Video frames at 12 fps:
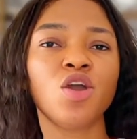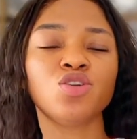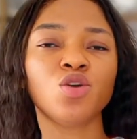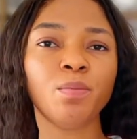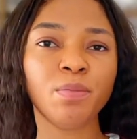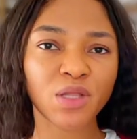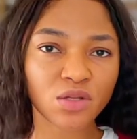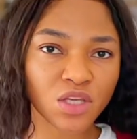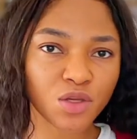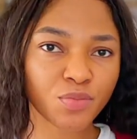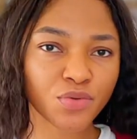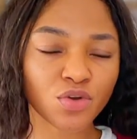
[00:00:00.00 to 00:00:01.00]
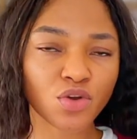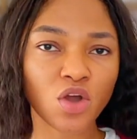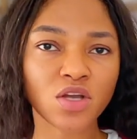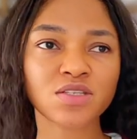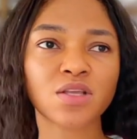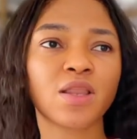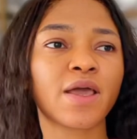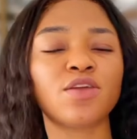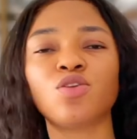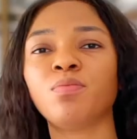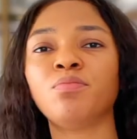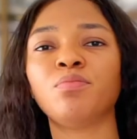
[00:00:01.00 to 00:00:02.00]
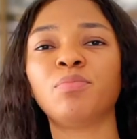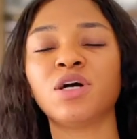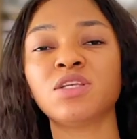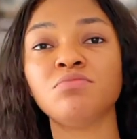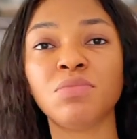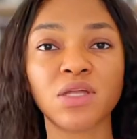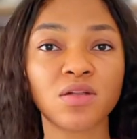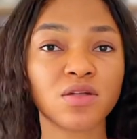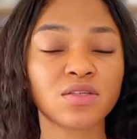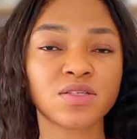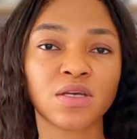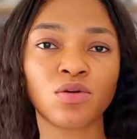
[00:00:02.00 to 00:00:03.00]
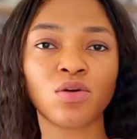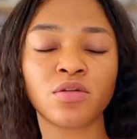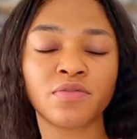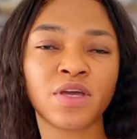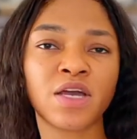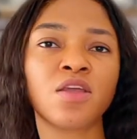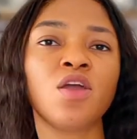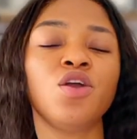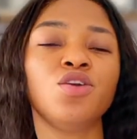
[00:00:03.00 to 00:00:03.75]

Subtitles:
your milky products like your body milks and all of that,